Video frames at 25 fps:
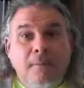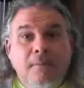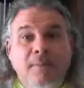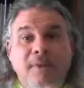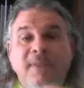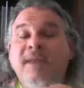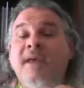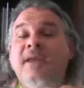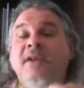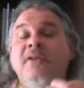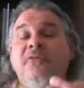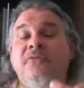By
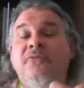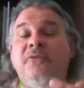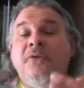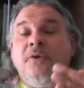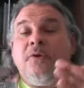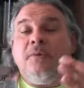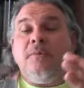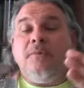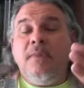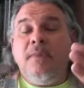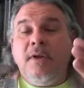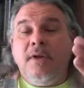the end of the
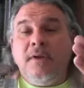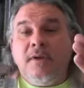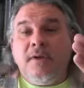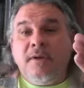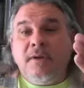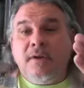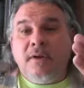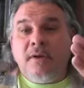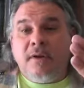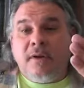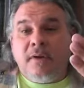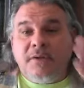film,
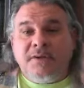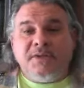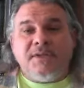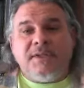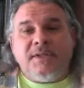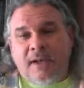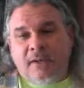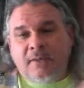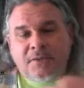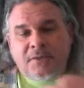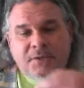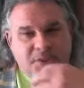Chris
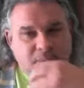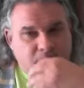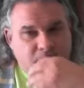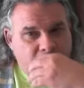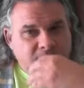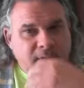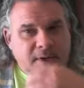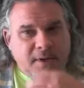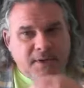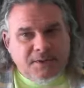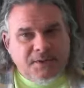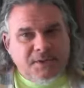Taylor's
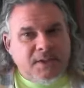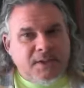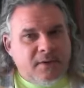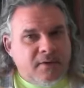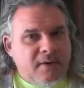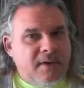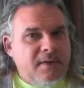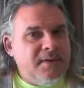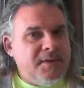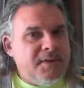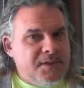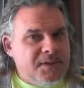smoking a
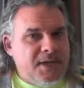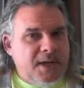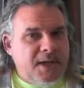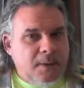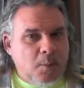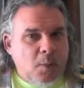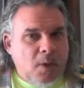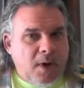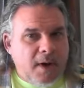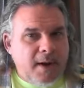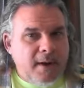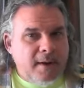cigarette the
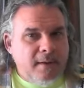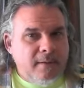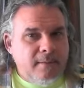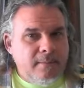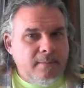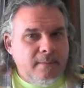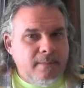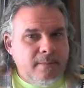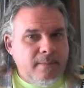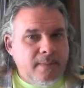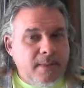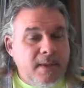same way.
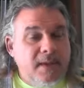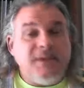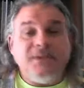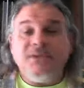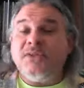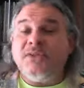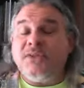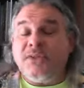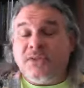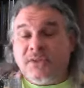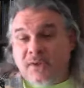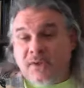He
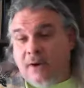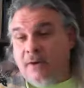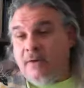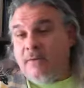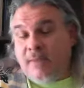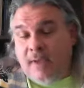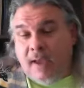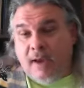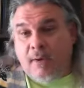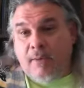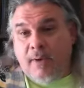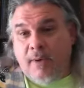doesn't
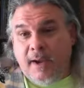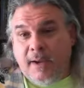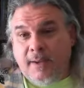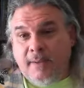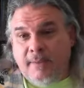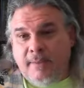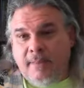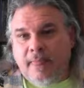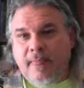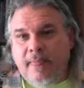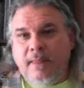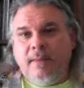start that way,
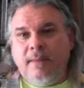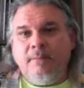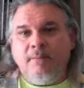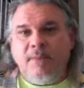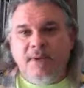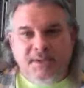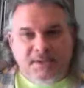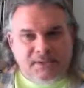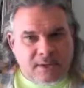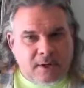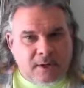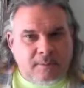
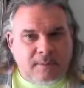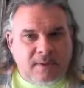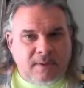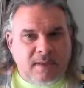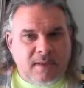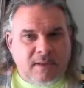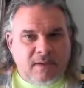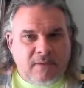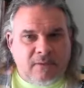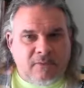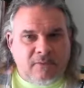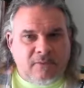but he's there by
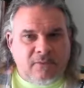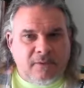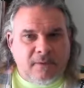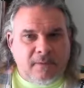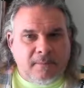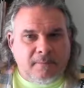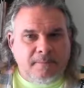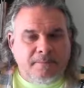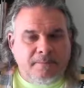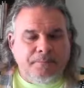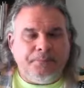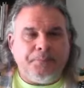the end of the
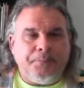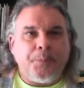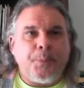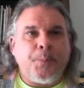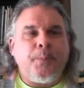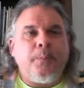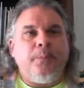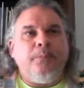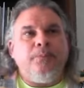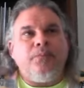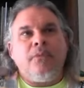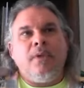film.
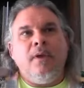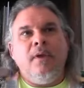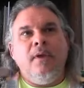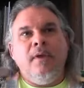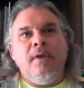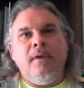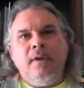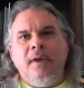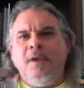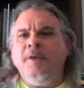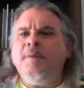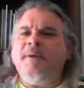
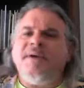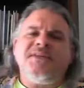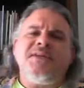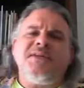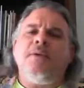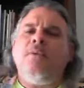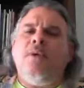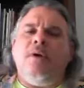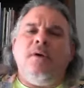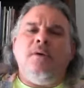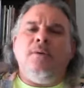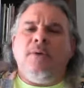And you might say,
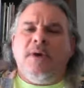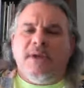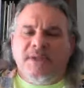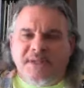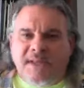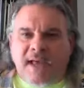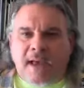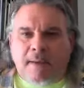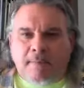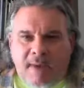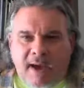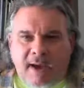well, what does
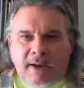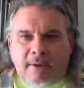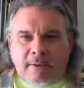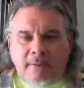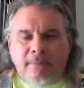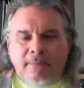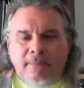that matter?